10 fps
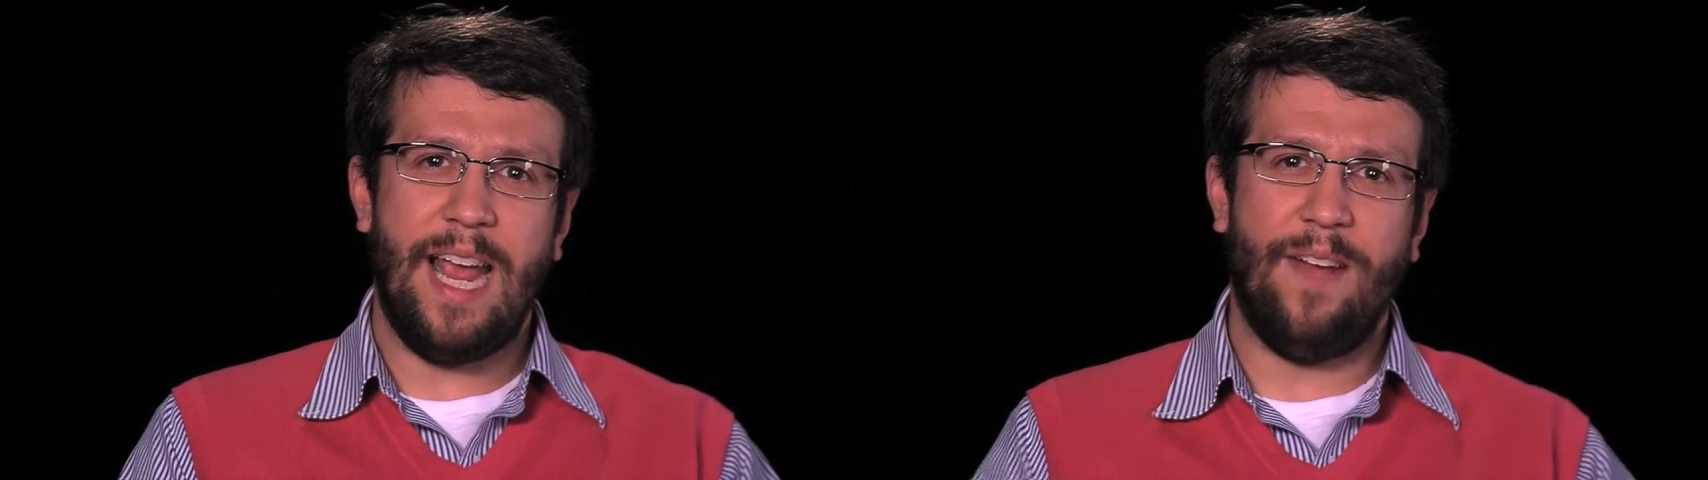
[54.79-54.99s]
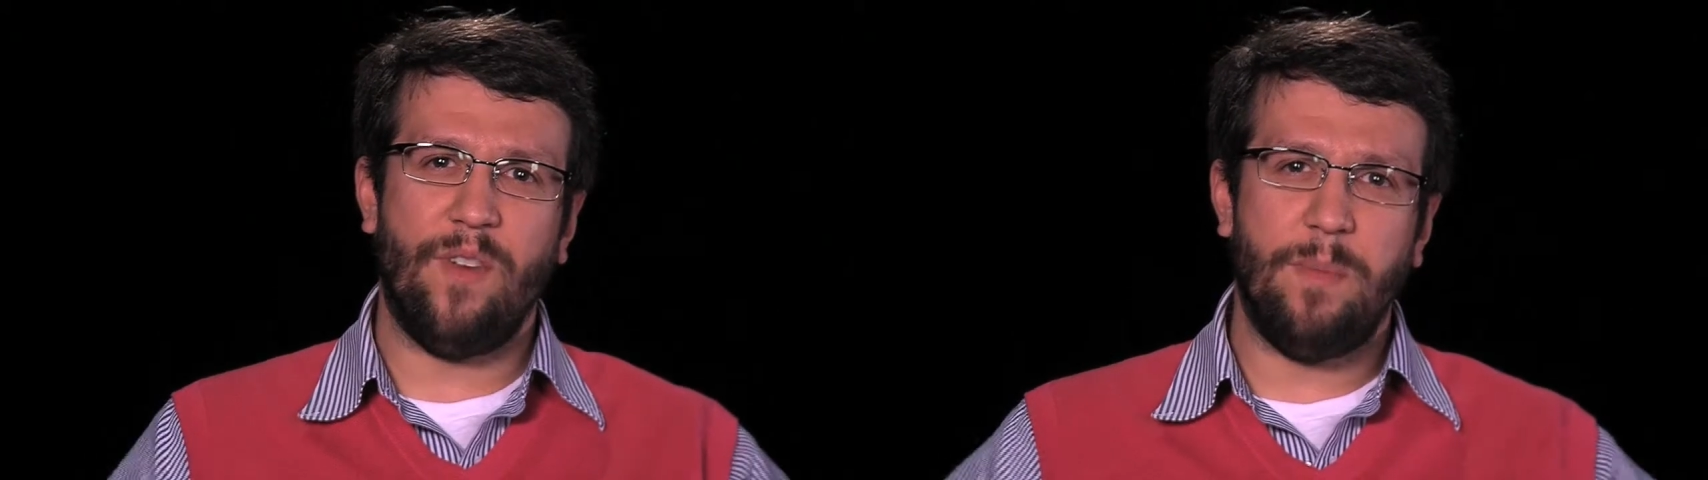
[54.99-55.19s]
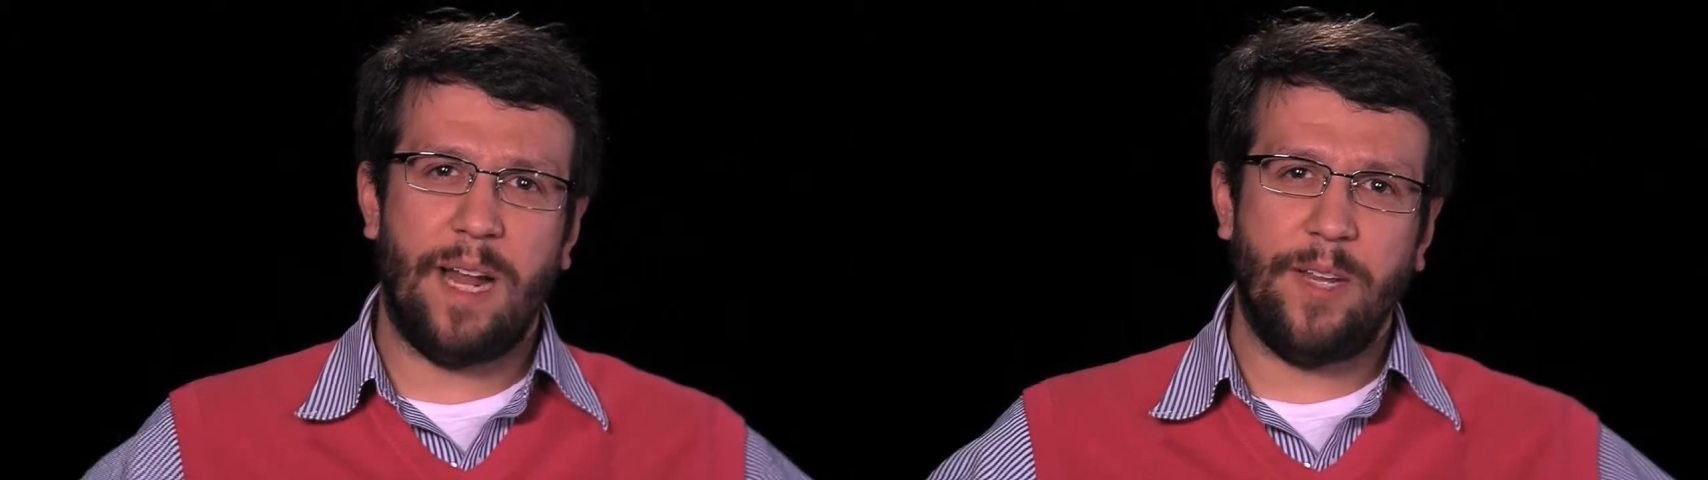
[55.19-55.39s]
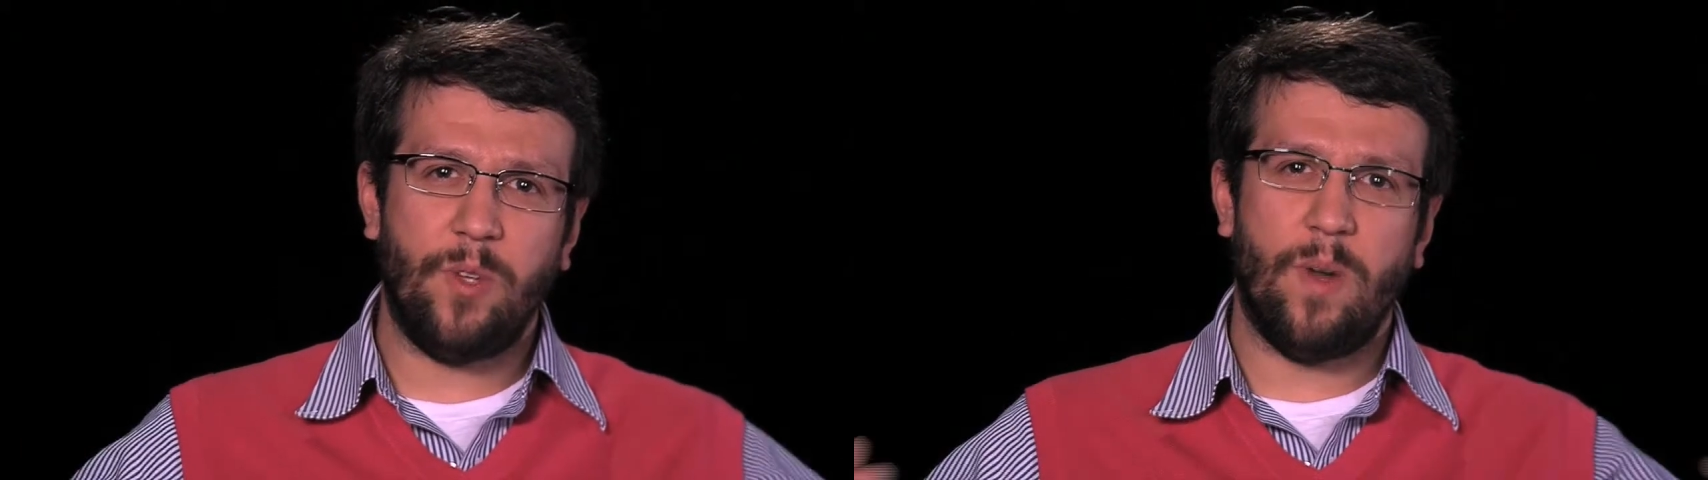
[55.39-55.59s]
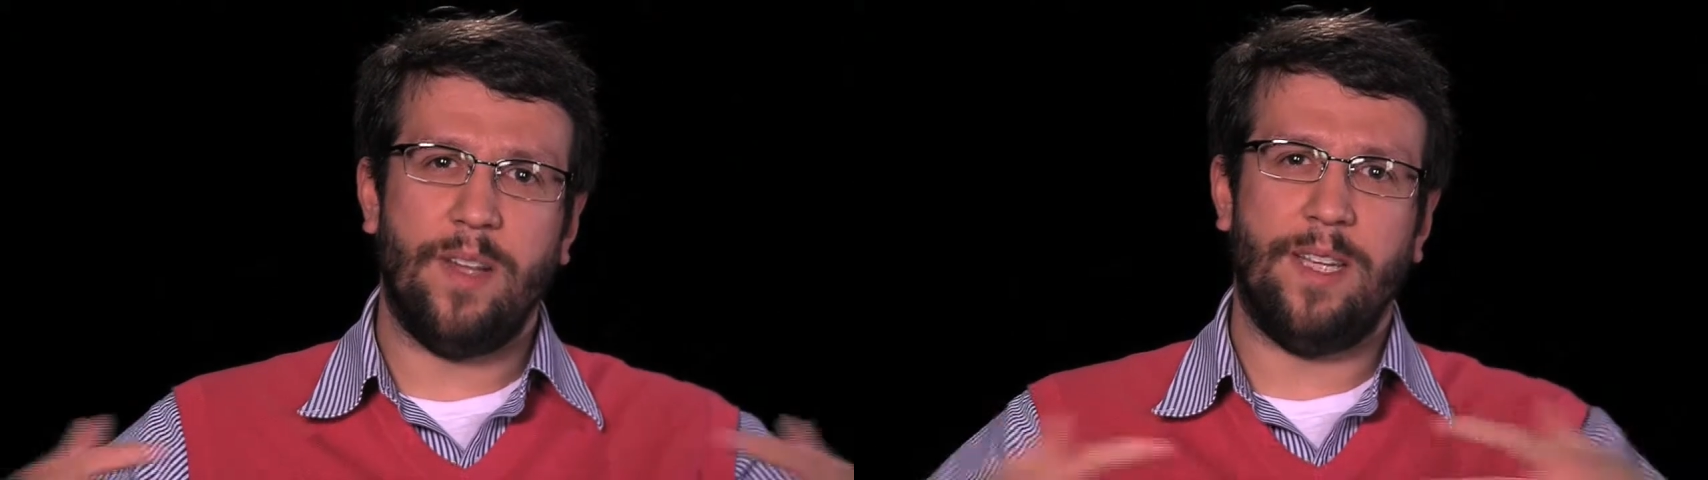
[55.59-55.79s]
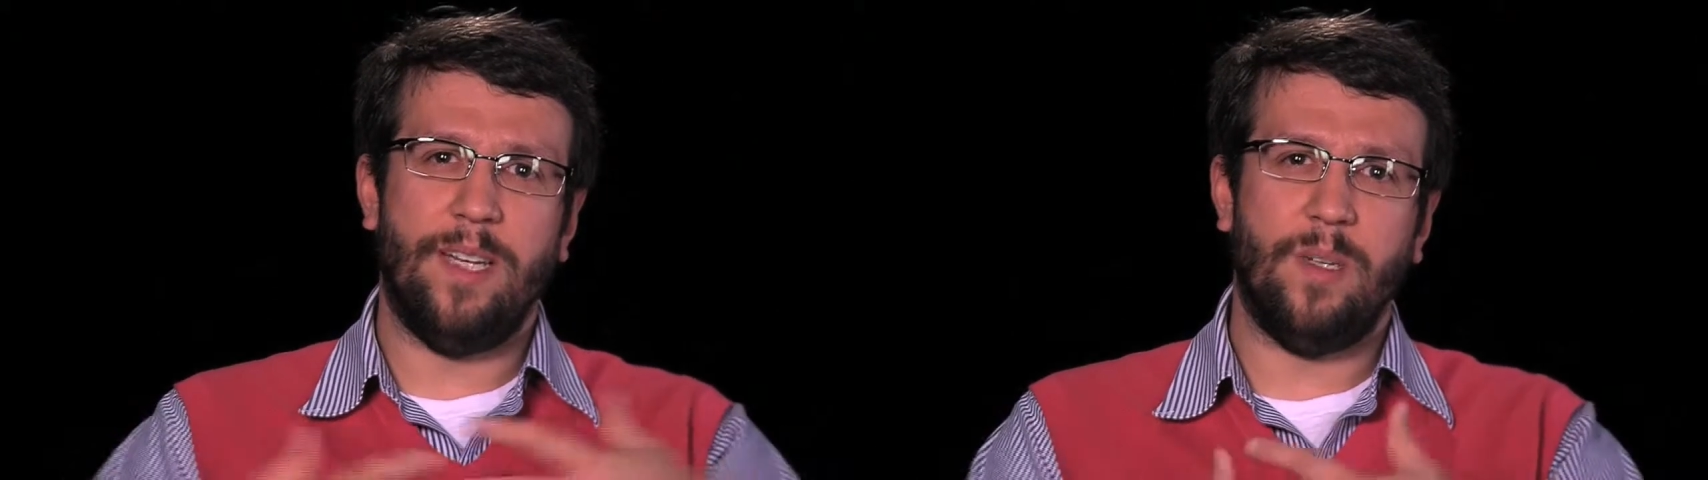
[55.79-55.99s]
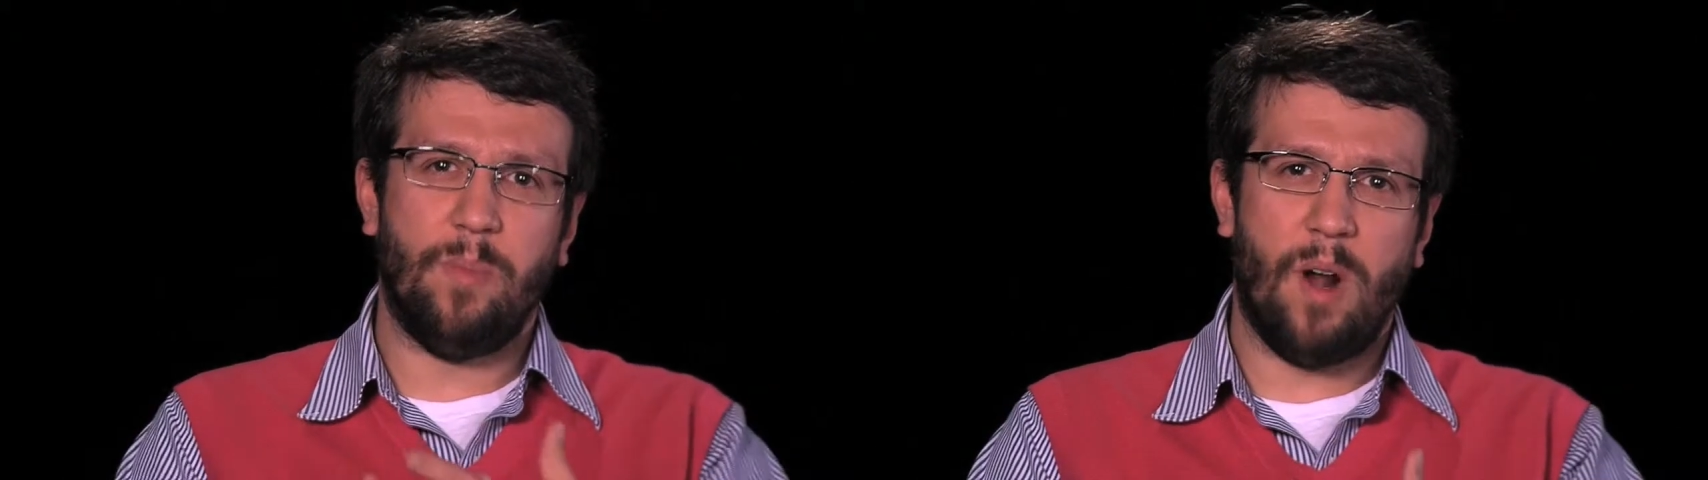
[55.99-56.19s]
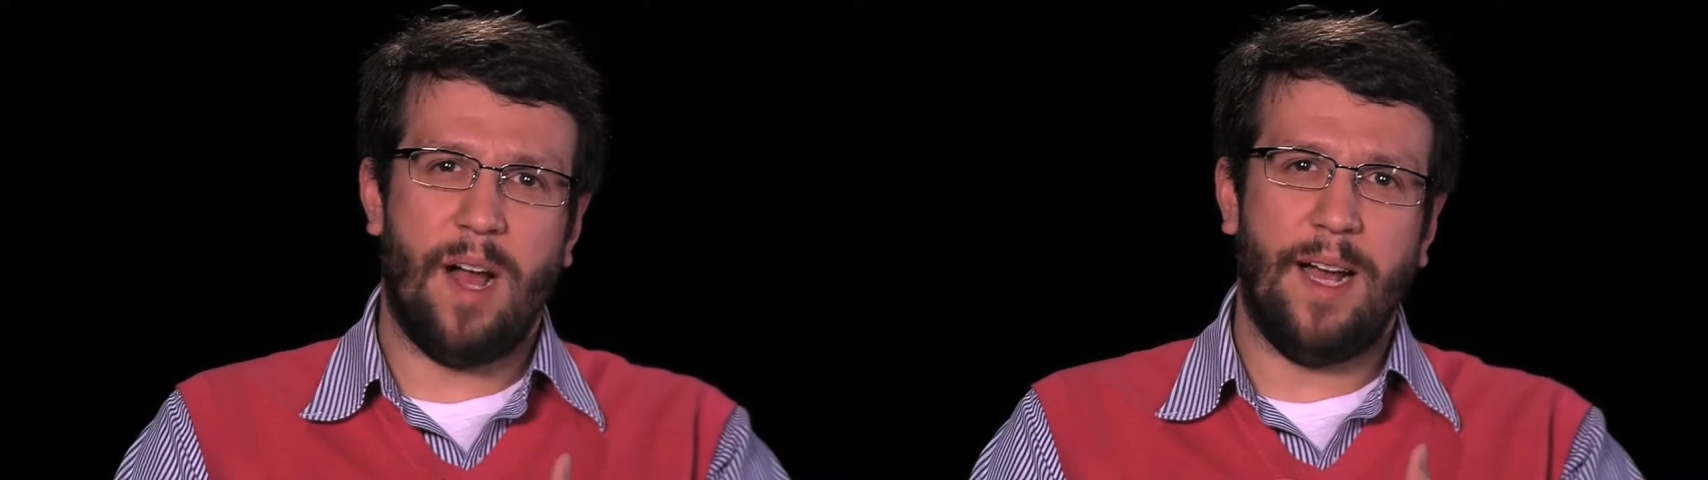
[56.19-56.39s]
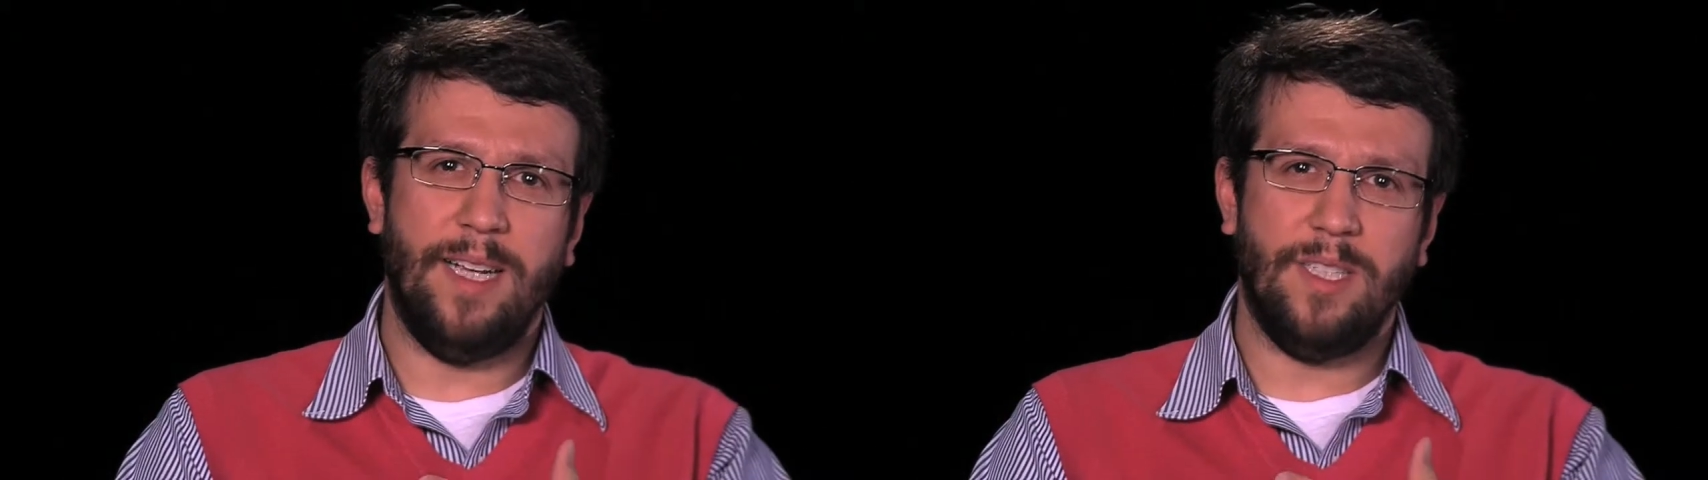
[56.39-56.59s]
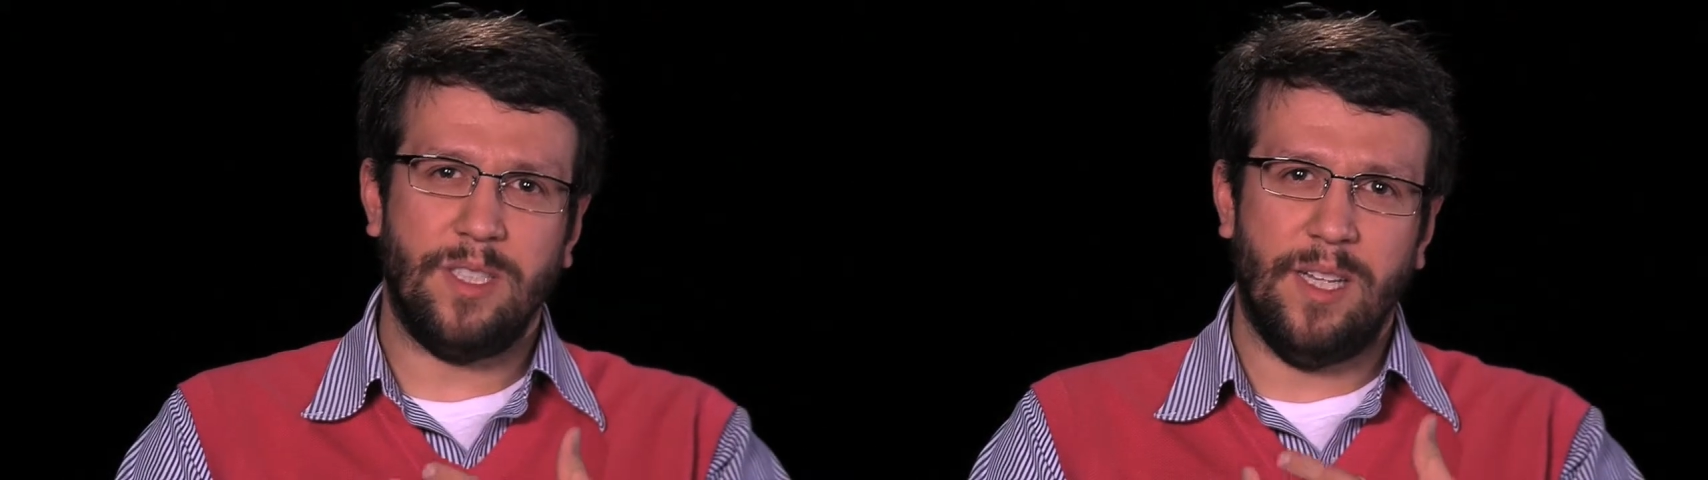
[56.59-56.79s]
everybody throughout the
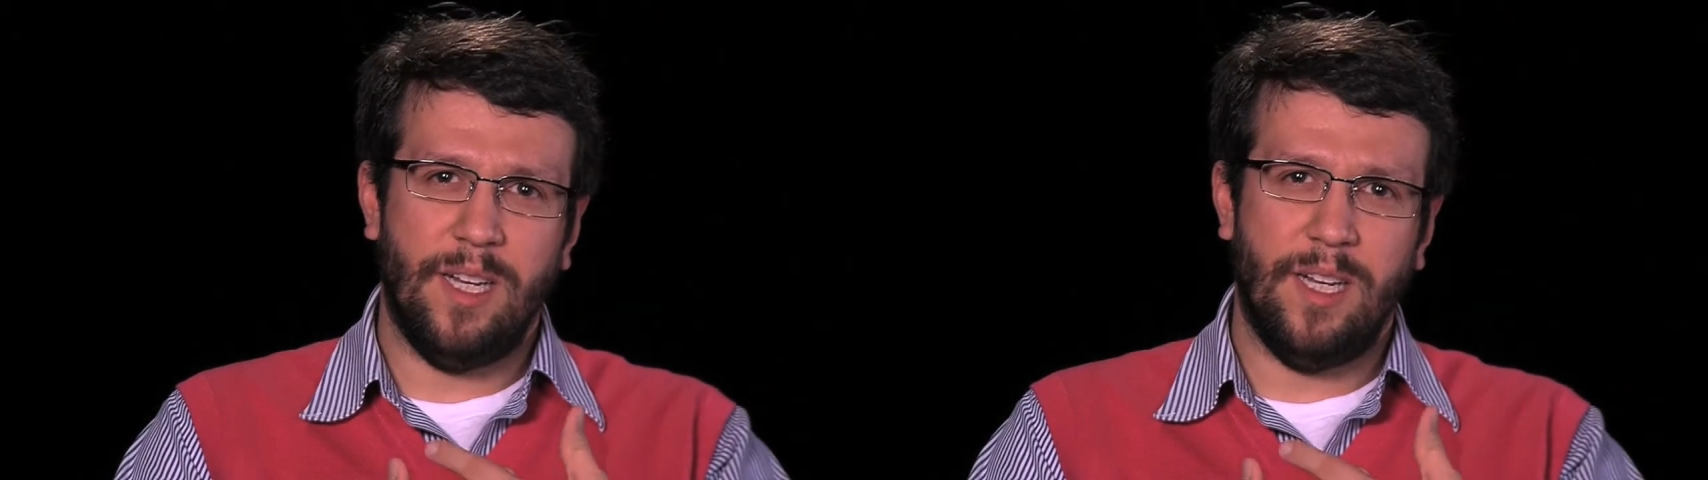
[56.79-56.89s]
enterprise